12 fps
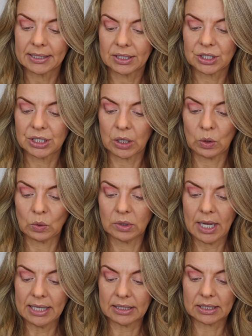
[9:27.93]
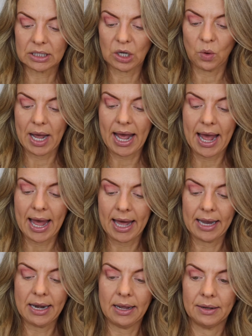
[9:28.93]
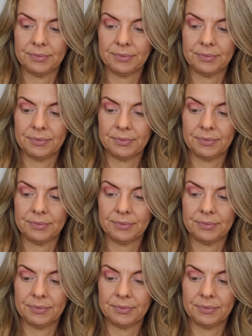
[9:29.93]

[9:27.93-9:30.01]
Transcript: So let's go ahead,